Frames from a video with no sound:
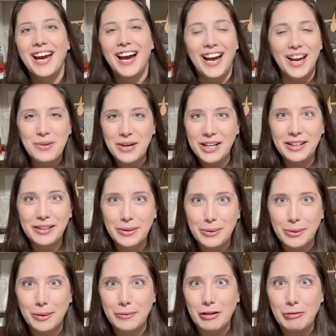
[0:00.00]
I went a
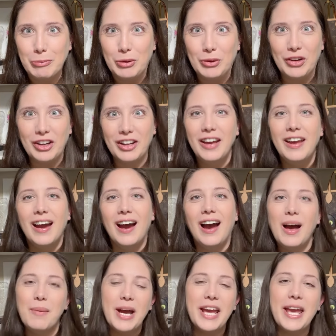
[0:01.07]
little overboard.
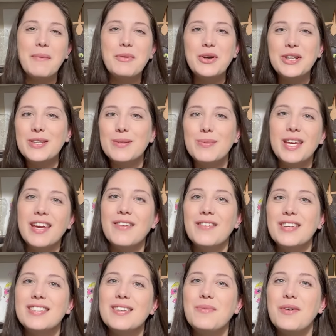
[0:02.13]
I am going to be
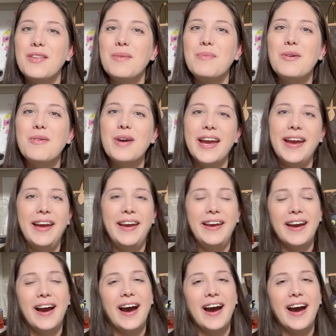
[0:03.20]
giving some of them away